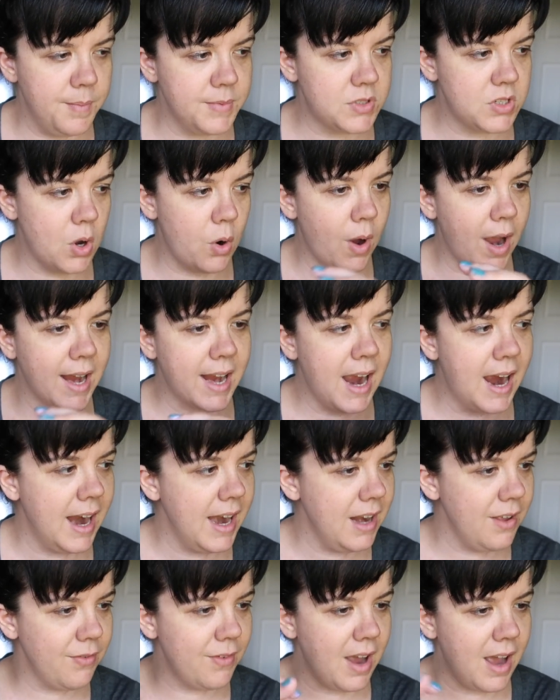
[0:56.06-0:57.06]
So I
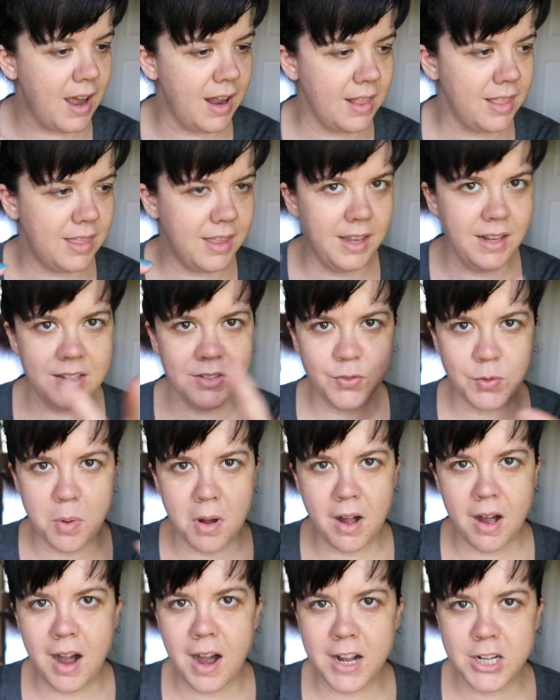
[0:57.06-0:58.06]
kind of got things from
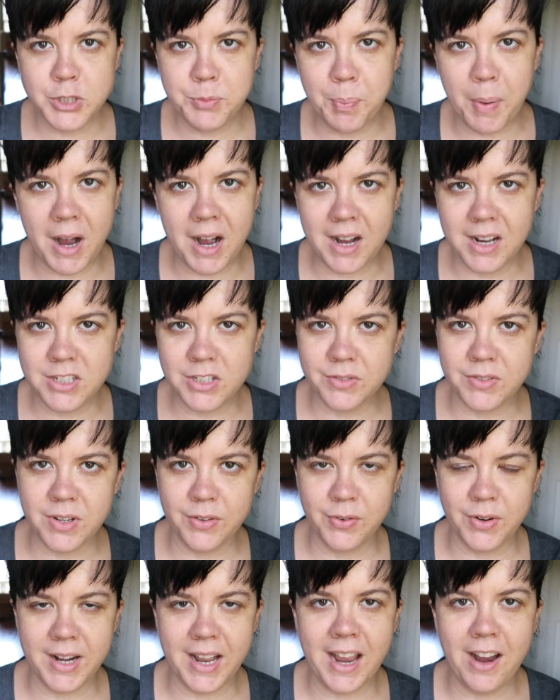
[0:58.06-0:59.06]
a hodgepodge of
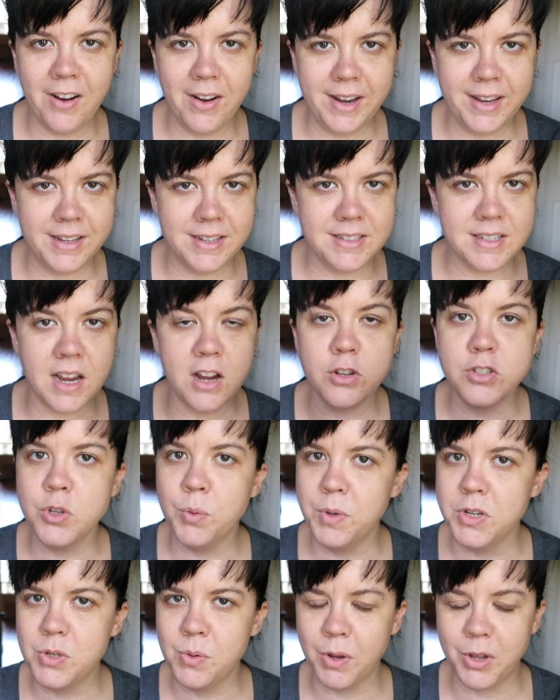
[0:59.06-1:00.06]
different areas. I also
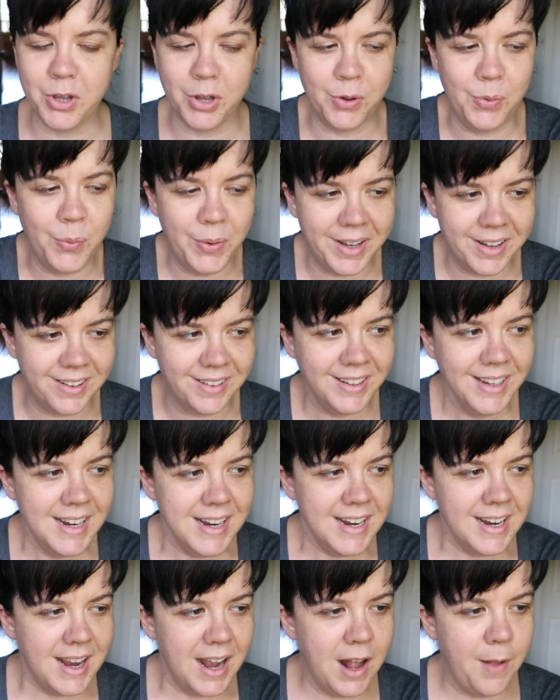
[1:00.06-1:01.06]
went to a Goodwill.
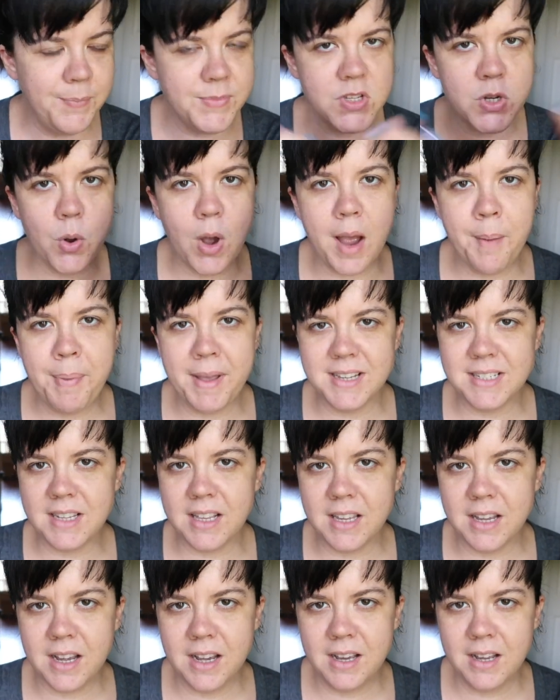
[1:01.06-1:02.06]
So I
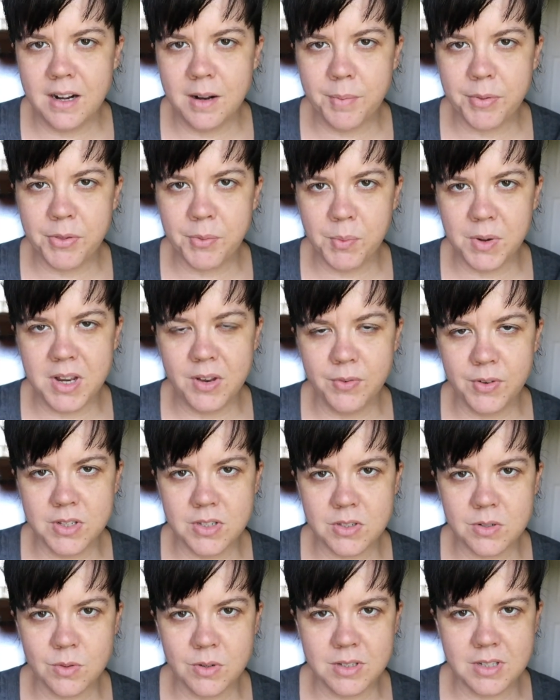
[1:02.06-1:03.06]
hit up 3
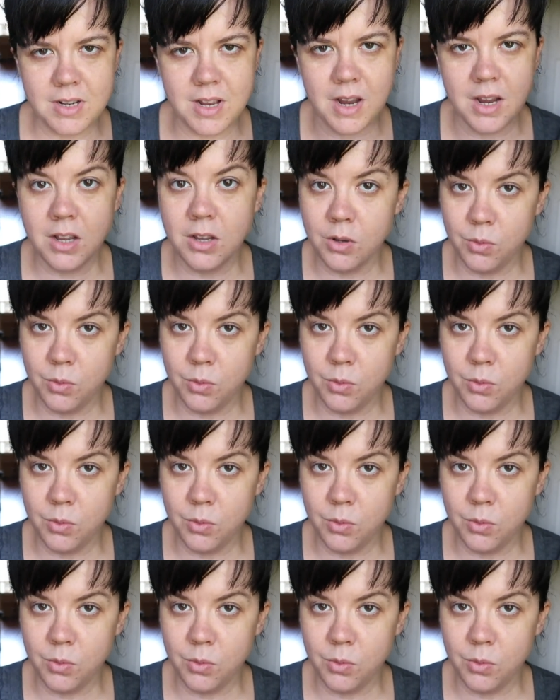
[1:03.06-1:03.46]
different stores today: a